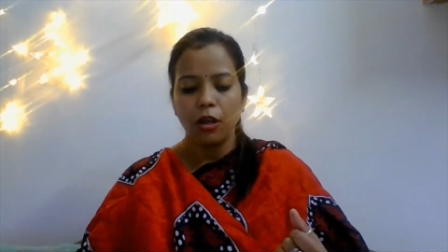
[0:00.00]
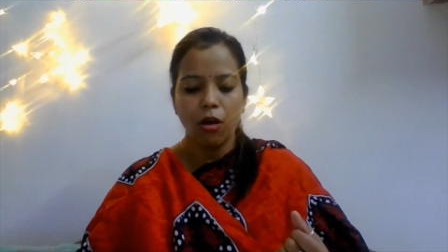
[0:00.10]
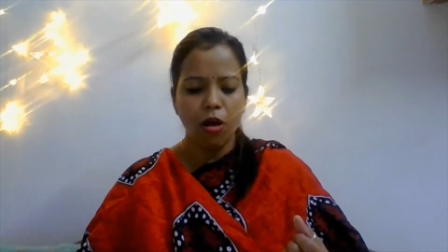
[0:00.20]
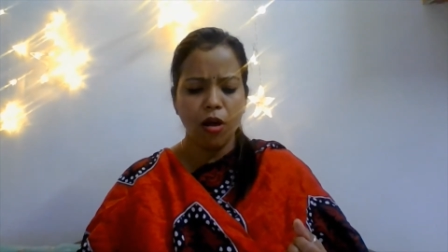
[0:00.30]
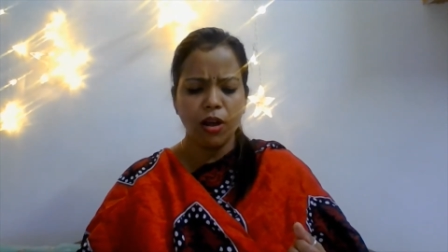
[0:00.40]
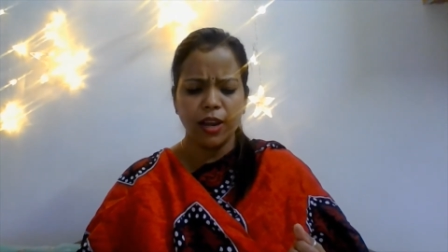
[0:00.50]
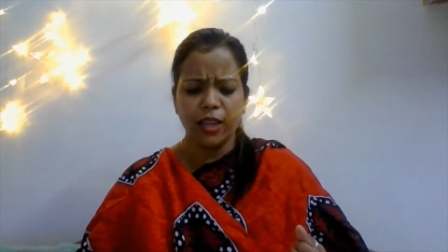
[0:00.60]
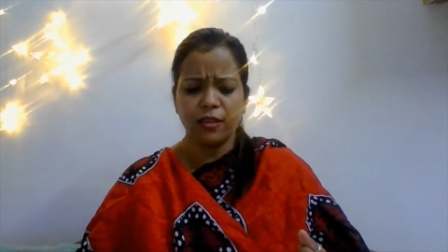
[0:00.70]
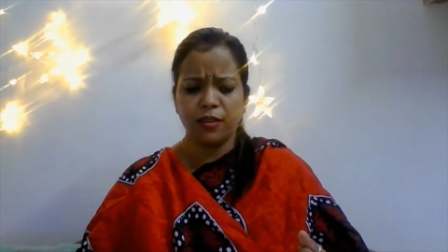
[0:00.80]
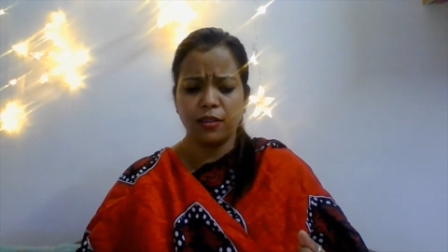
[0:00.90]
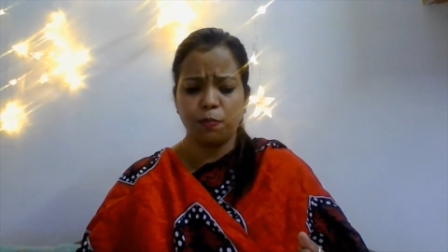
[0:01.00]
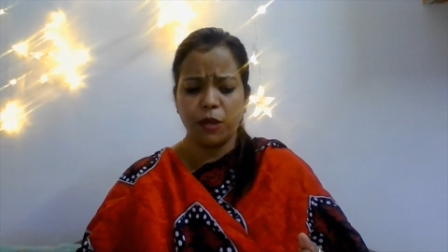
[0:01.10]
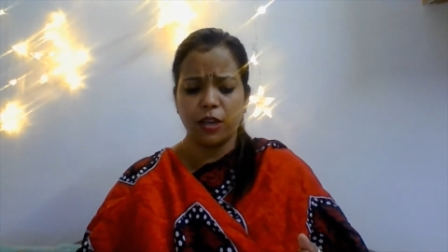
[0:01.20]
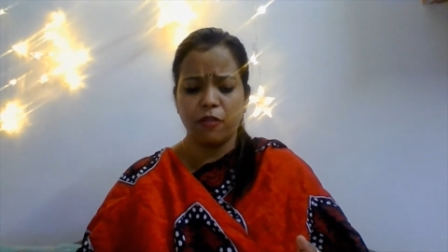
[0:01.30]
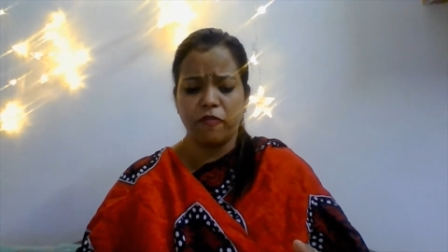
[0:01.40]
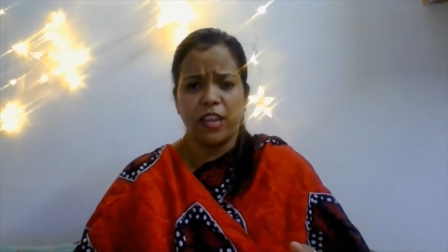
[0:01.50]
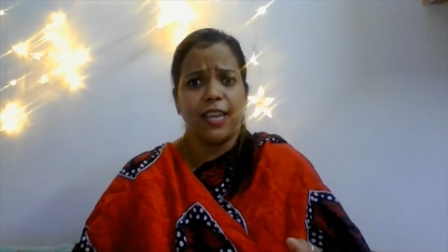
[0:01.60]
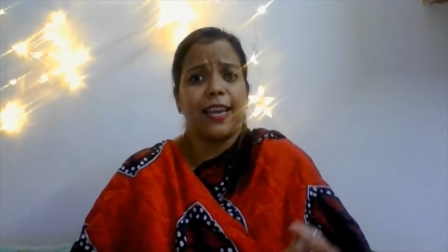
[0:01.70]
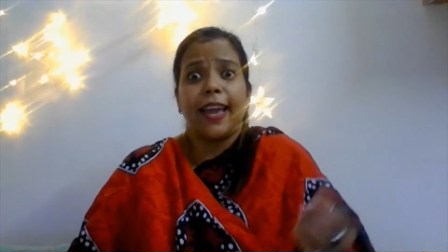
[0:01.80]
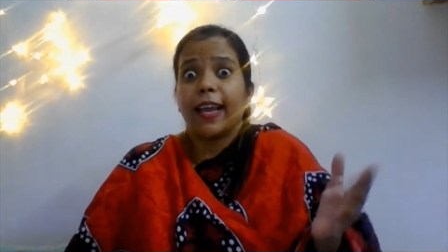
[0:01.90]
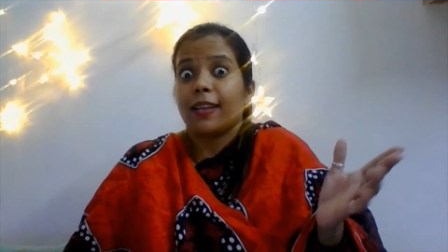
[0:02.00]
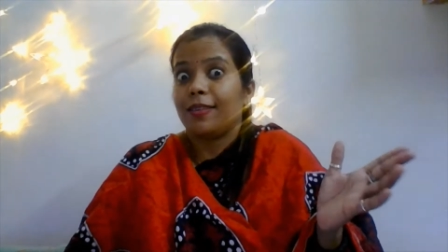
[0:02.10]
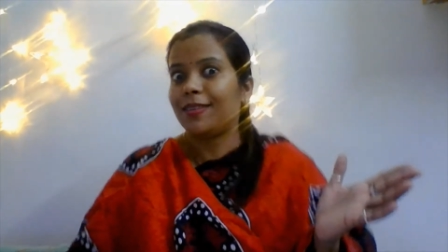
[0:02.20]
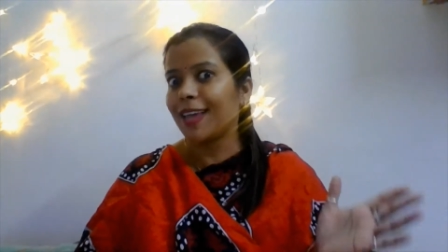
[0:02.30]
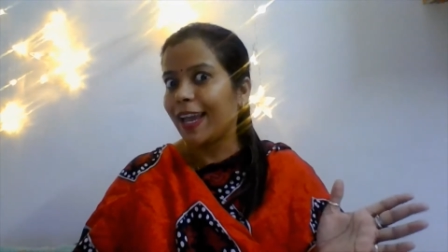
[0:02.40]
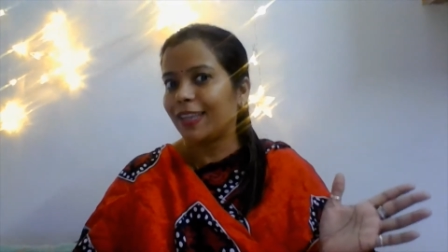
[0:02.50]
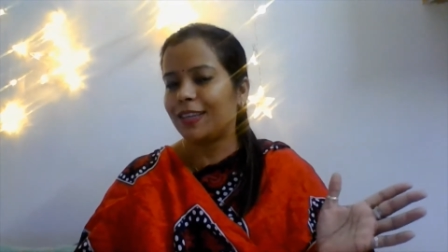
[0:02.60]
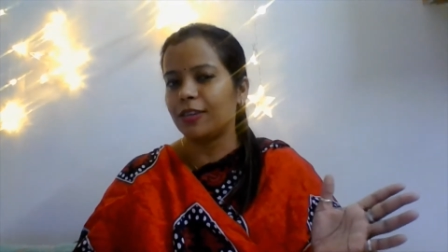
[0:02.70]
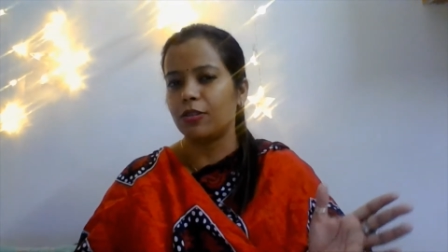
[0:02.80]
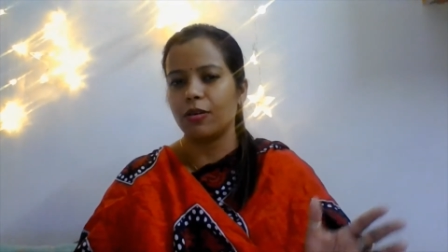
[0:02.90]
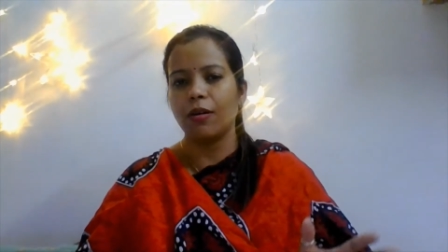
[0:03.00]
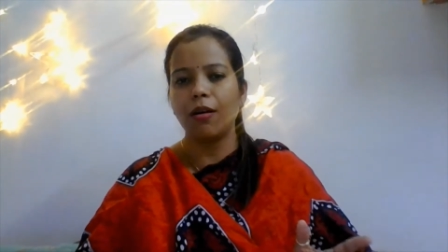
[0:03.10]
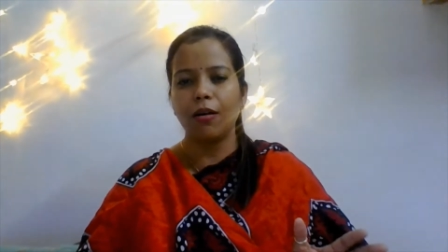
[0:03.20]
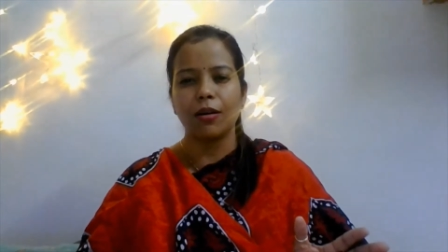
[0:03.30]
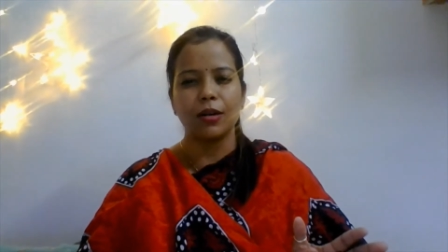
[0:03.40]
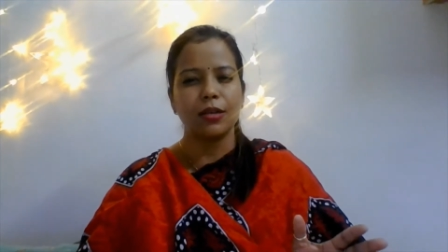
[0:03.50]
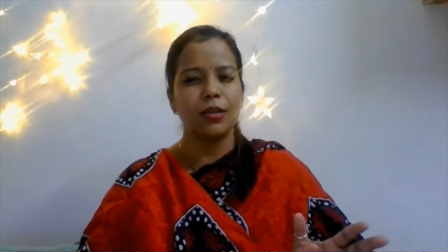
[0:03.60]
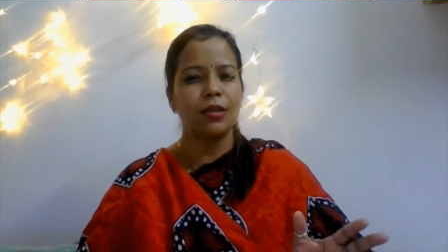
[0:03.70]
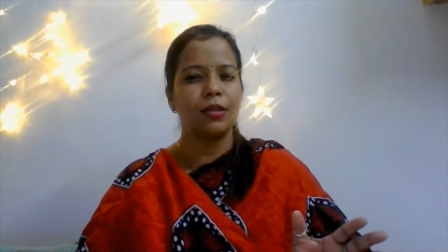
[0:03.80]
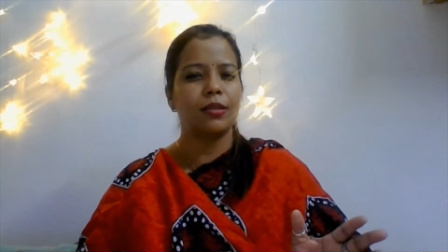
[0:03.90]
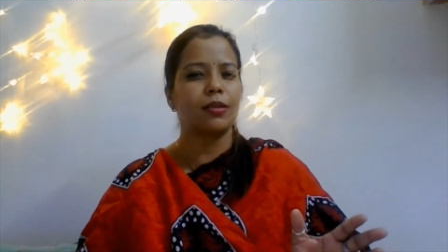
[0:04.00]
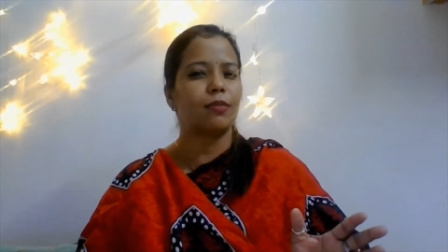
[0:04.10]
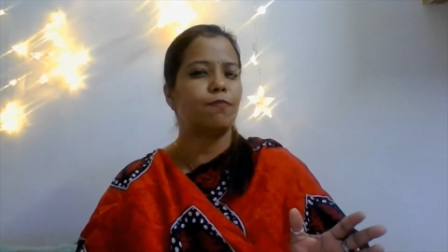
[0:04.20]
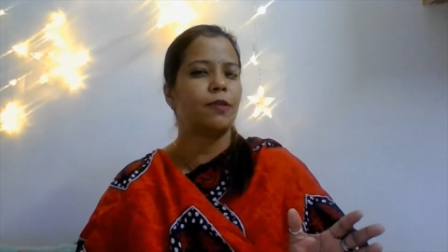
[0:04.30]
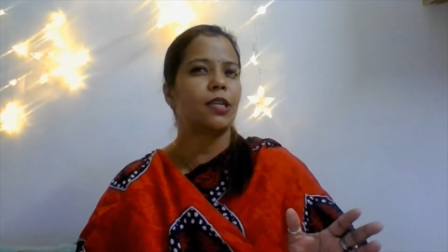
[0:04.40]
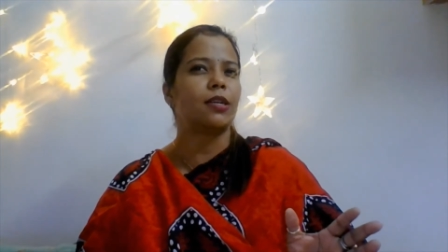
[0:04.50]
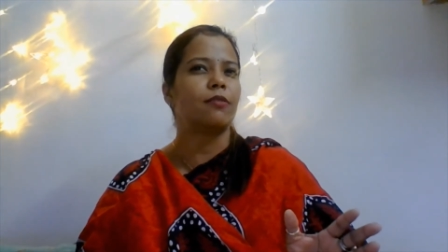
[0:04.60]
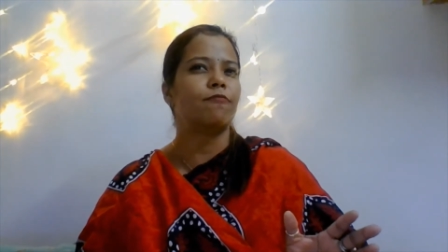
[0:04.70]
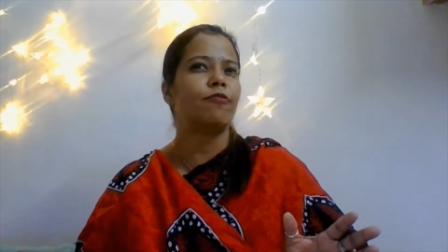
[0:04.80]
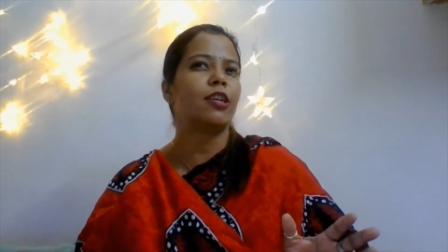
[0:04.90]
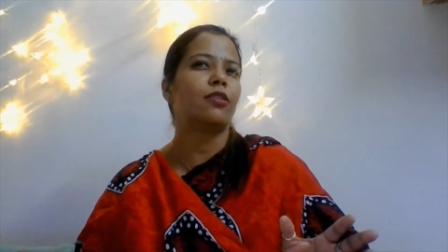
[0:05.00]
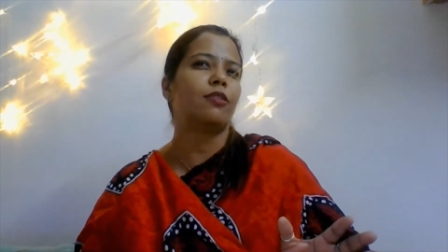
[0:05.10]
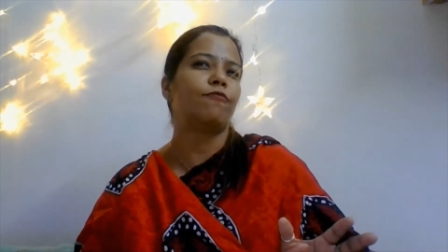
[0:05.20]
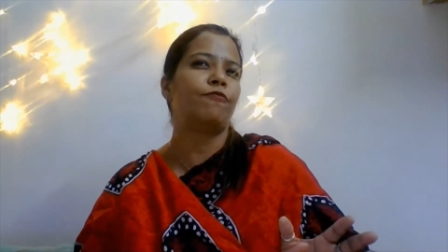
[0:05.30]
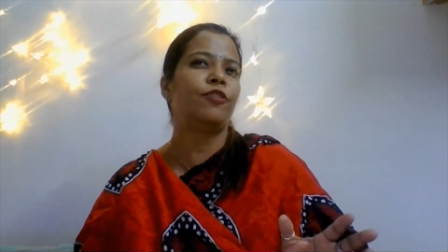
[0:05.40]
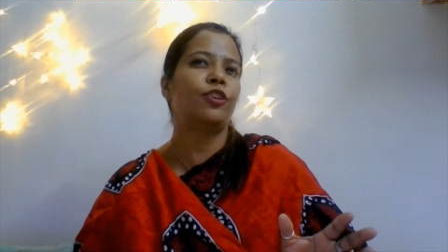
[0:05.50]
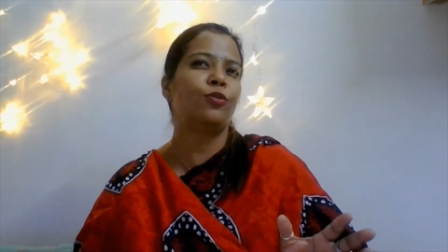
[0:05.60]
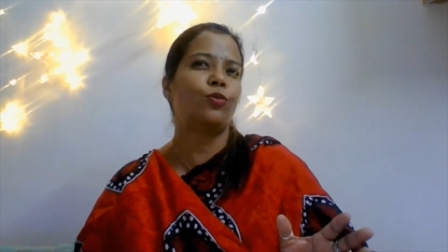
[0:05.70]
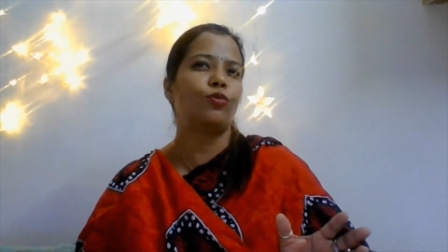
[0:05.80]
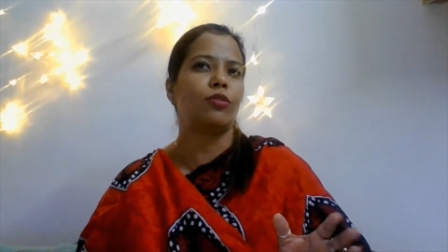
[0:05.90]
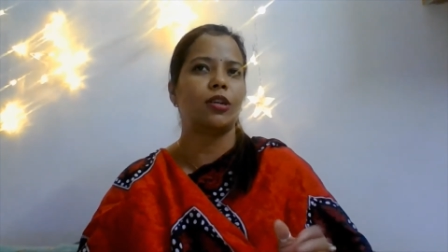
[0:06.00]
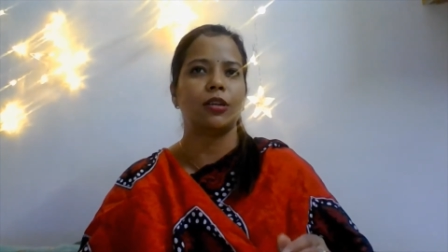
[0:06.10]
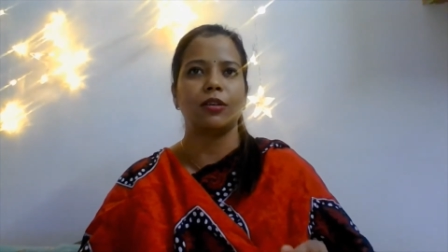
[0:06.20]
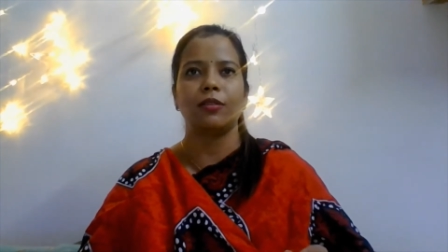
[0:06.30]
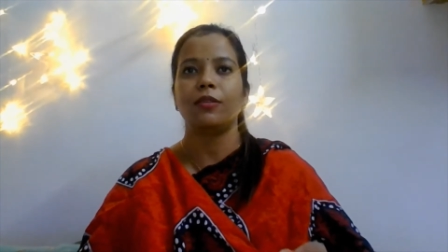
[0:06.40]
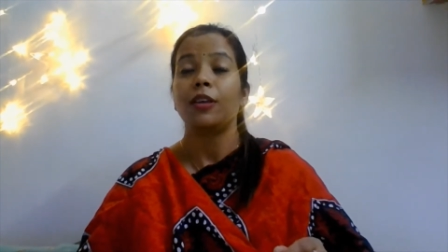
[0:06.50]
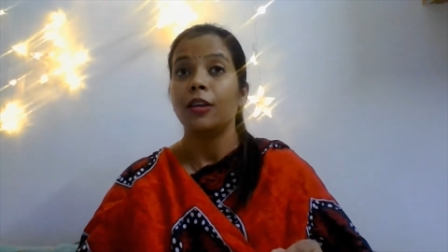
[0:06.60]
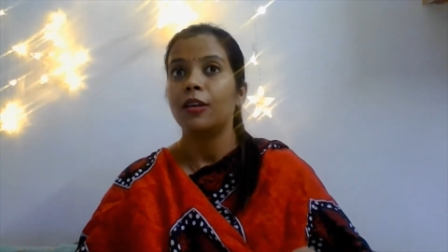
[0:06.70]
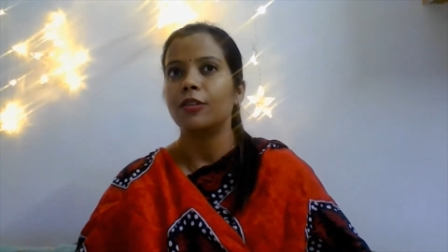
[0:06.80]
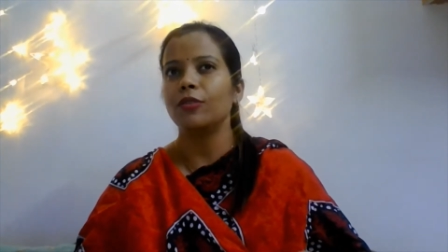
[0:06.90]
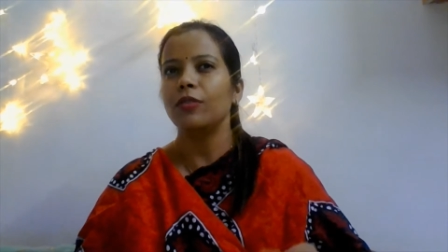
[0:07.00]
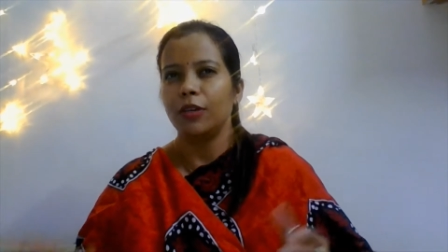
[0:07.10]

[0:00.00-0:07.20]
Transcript: or is the speaker very excited, or is the speaker very furious? So,